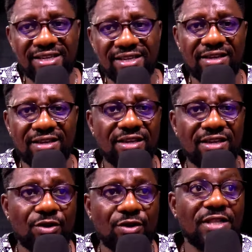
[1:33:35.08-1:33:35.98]
Because now
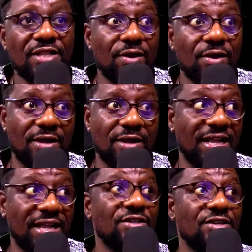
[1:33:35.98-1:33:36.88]
you are starting on a
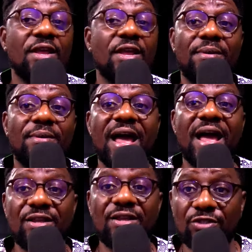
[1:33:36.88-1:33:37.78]
brand new
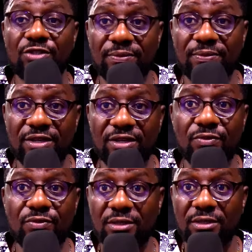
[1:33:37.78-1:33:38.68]
something. You
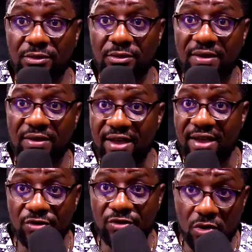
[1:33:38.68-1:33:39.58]
never even
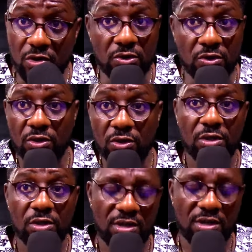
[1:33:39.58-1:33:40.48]
know. Oh,
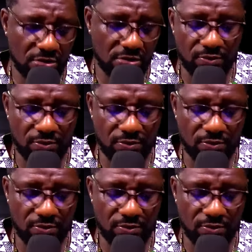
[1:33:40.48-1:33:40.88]
come on.